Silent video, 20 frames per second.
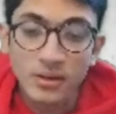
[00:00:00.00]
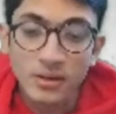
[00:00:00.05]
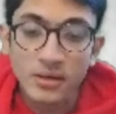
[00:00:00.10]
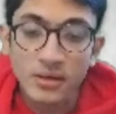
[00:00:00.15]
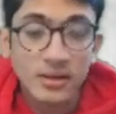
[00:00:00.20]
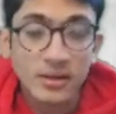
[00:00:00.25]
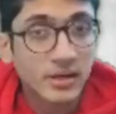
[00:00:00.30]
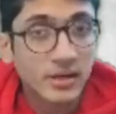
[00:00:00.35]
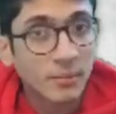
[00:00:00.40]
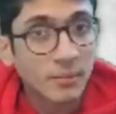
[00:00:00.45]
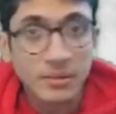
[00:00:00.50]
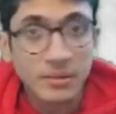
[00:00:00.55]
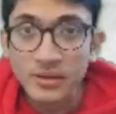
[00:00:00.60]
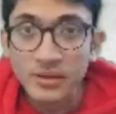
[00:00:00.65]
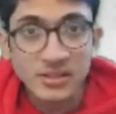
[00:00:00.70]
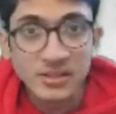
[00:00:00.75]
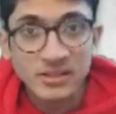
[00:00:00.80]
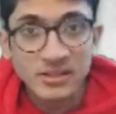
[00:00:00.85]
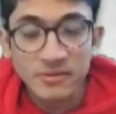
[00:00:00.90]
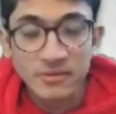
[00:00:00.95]

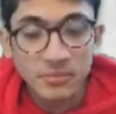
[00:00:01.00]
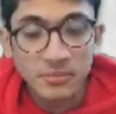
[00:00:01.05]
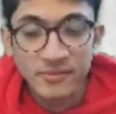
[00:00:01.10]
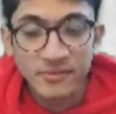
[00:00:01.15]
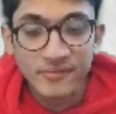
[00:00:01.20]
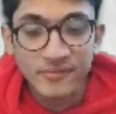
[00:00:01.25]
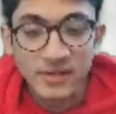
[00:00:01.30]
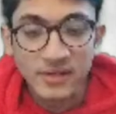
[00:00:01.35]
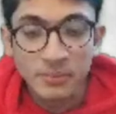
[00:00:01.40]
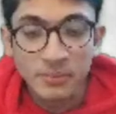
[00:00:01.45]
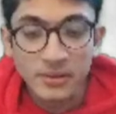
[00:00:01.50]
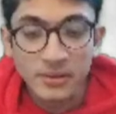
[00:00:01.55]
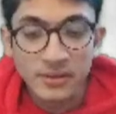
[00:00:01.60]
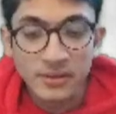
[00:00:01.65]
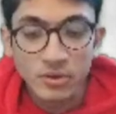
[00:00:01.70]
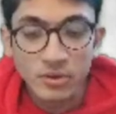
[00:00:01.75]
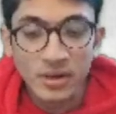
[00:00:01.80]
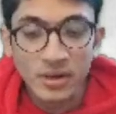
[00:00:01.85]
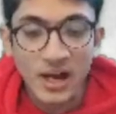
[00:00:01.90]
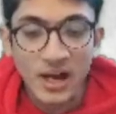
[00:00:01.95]
depreciation will be 50% or
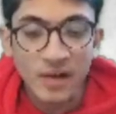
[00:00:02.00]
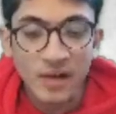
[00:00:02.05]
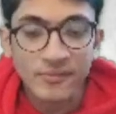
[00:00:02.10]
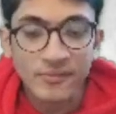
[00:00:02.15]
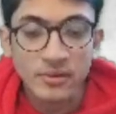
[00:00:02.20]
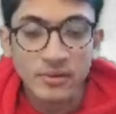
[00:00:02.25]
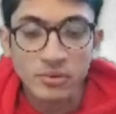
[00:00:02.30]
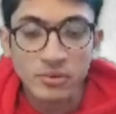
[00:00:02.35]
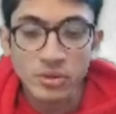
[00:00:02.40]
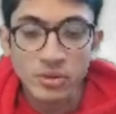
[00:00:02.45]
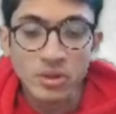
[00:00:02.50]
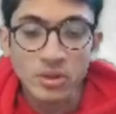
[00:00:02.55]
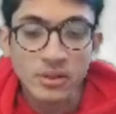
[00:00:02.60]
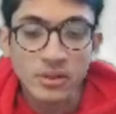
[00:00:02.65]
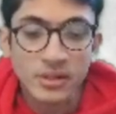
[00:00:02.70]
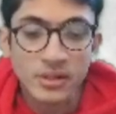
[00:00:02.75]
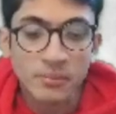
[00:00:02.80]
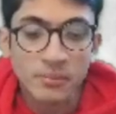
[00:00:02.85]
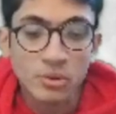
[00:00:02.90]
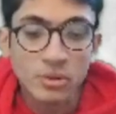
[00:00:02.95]
half. So your
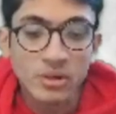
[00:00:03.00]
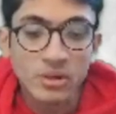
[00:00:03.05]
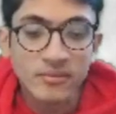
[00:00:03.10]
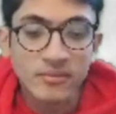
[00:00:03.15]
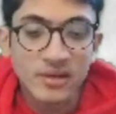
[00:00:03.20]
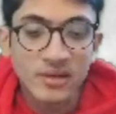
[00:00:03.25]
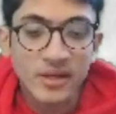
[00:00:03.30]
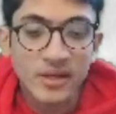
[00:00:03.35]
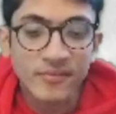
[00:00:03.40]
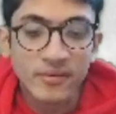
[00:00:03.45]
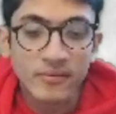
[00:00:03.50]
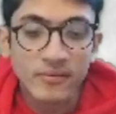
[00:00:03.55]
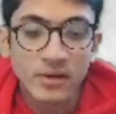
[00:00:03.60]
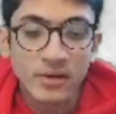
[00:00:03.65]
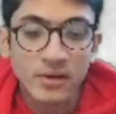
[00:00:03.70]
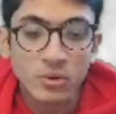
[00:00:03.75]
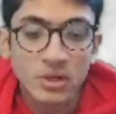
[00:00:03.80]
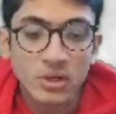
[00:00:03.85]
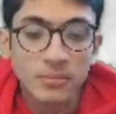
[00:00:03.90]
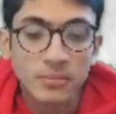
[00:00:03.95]
WDV left will
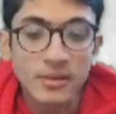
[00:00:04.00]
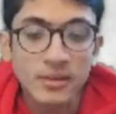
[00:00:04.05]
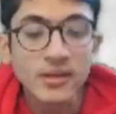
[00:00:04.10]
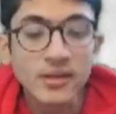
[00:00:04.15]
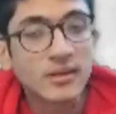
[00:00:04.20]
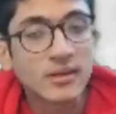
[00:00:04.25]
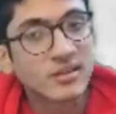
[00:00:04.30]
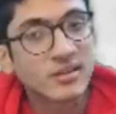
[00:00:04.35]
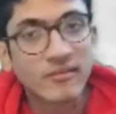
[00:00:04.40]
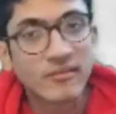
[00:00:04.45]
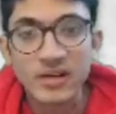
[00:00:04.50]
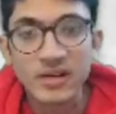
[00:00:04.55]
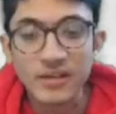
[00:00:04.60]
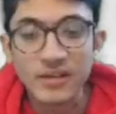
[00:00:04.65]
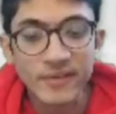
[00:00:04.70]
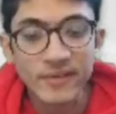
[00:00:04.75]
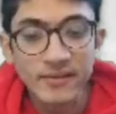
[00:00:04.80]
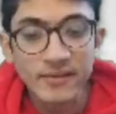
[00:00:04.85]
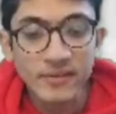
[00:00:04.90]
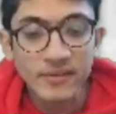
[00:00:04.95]
only be
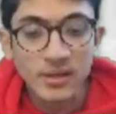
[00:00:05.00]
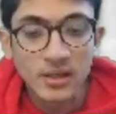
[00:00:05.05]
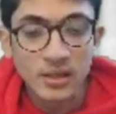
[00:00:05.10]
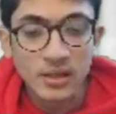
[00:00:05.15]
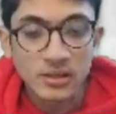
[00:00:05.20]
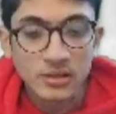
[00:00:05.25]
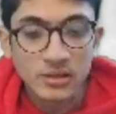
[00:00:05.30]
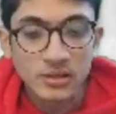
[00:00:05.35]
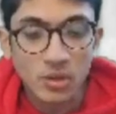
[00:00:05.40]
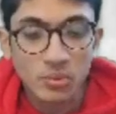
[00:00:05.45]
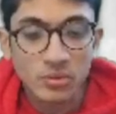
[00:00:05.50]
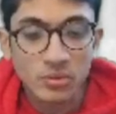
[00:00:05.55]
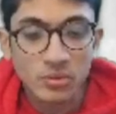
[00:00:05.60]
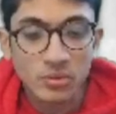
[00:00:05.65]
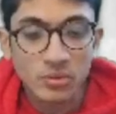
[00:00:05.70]
75,000.